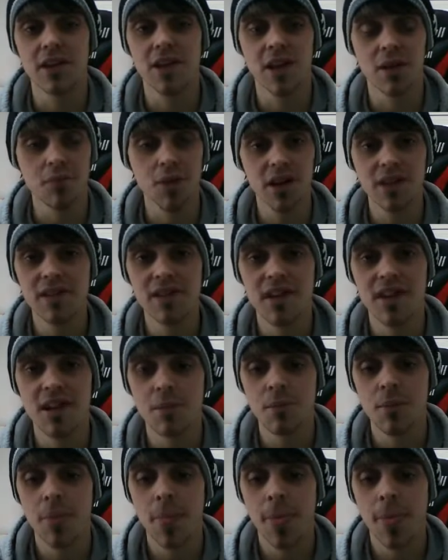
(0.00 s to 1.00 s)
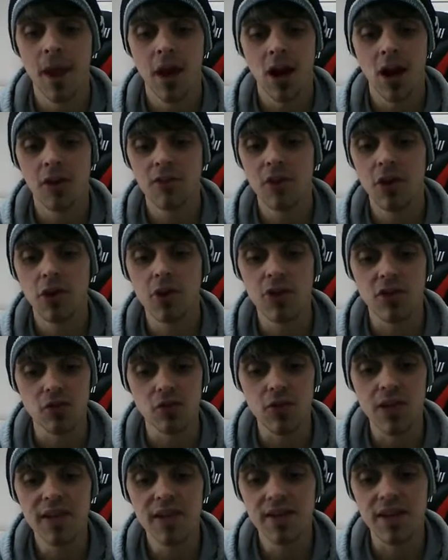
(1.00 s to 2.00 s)
like my team, I've noticed
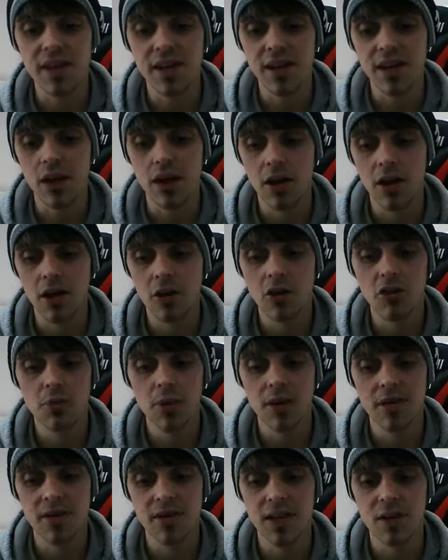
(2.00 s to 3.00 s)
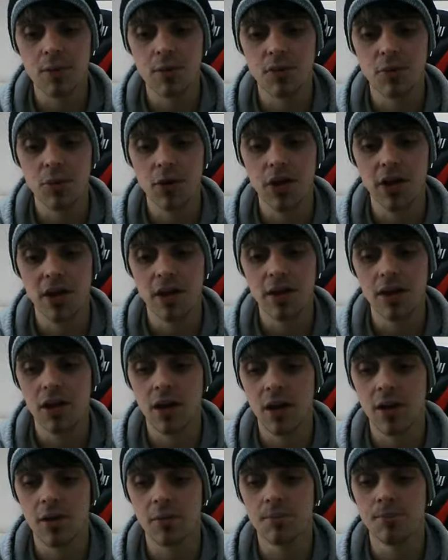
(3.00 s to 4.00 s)
recently that a lot of my team have put
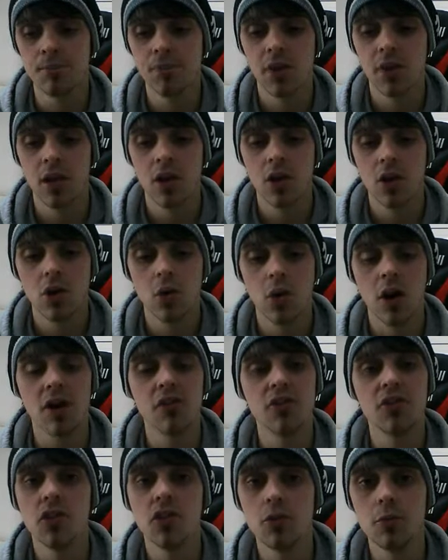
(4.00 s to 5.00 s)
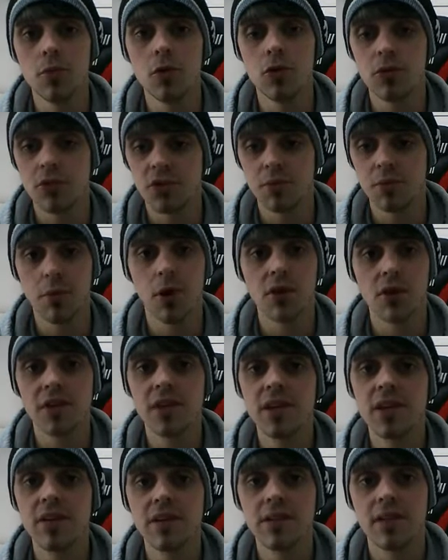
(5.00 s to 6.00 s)
in quite a few more
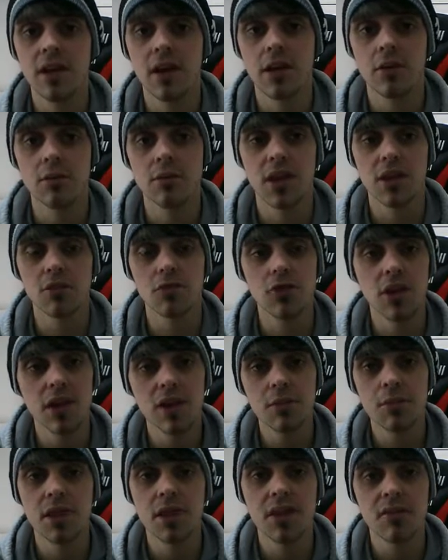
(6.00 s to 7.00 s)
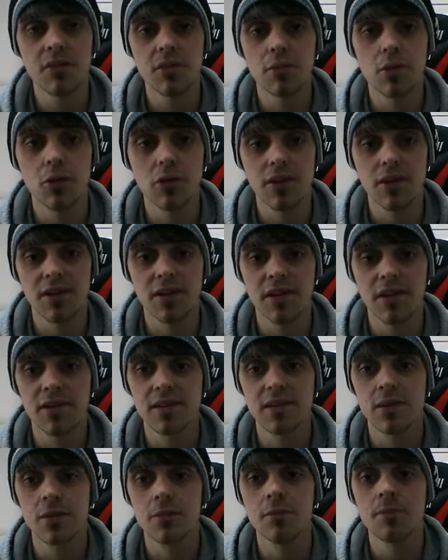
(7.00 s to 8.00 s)
deposits, and they're really believing more in the
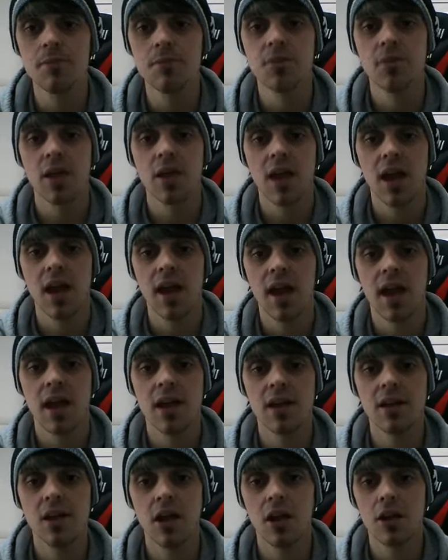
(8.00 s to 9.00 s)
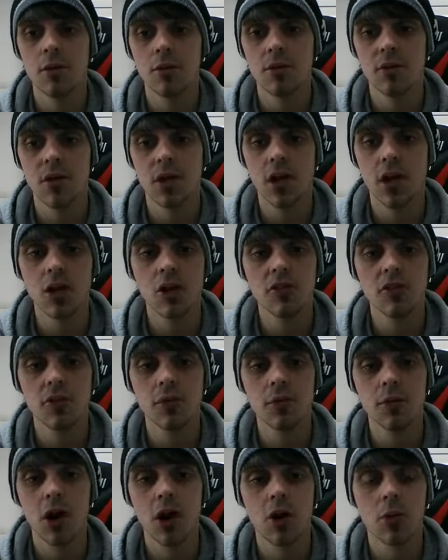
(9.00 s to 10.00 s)
system, and a lot of
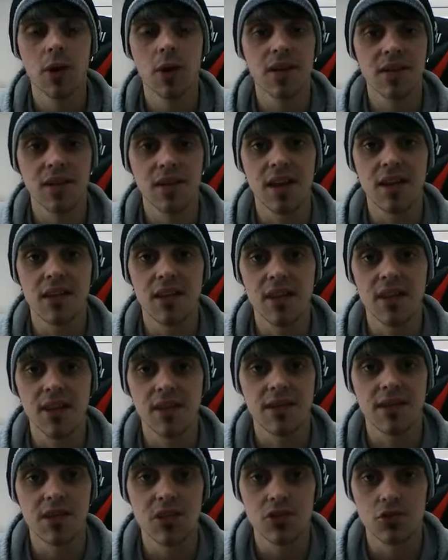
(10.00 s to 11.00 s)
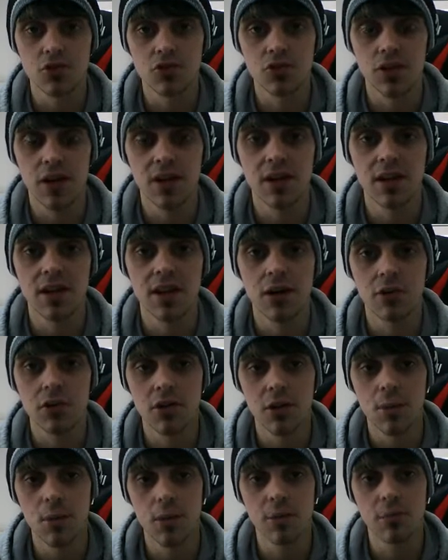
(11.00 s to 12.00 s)
them can't wait to get the additional training that I'm
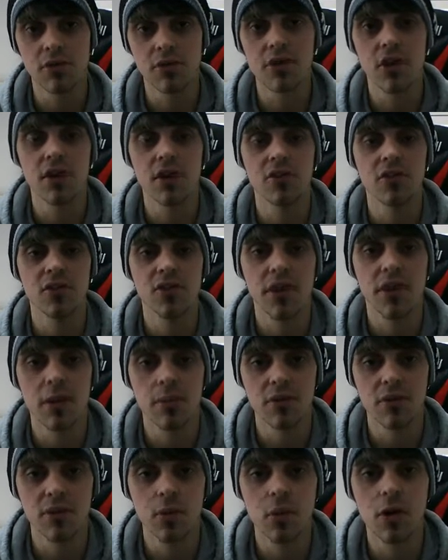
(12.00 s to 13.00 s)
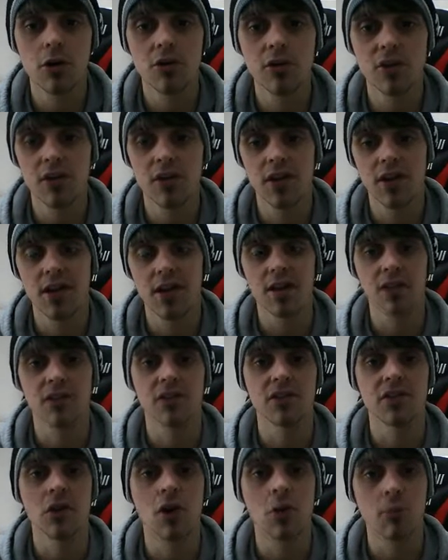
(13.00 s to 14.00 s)
going to be providing for them as well, so that they can
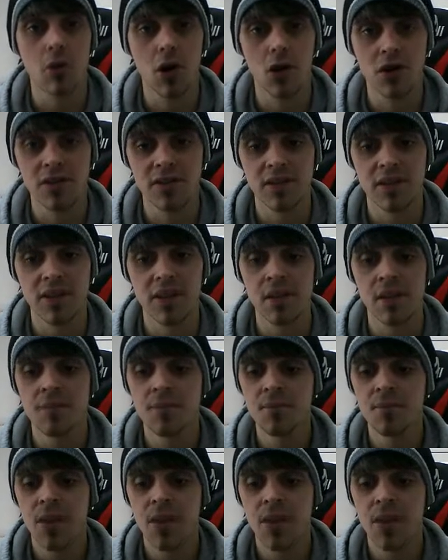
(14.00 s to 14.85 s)
start marketing